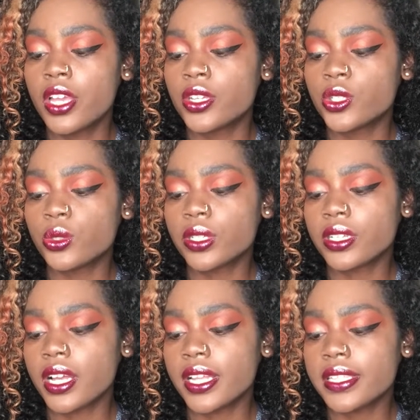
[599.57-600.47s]

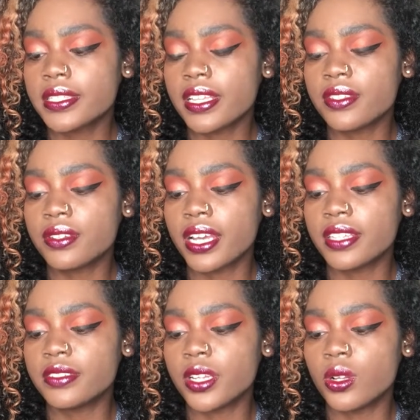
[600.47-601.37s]
shortcuts. As you
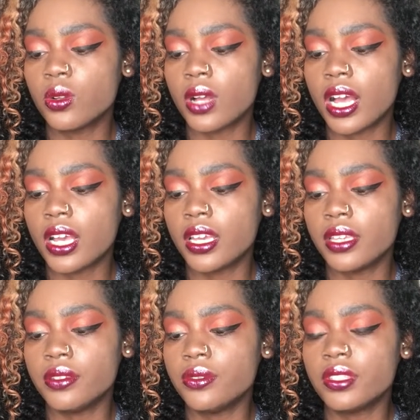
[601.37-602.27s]
guys know,
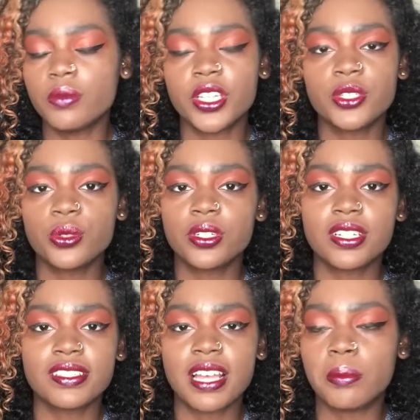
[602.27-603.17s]
I'm using my
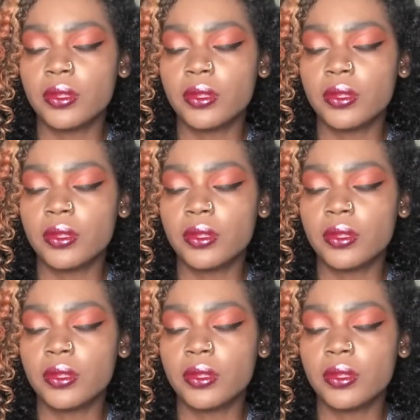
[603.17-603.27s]
shortcuts app